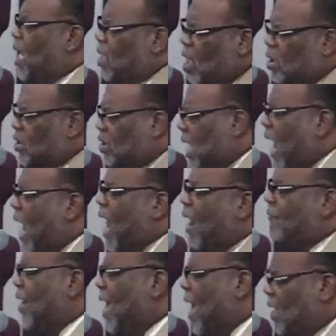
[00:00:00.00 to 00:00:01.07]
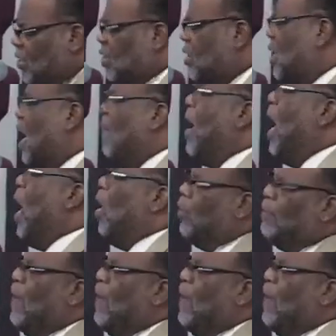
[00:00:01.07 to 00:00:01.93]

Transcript: service. Come on.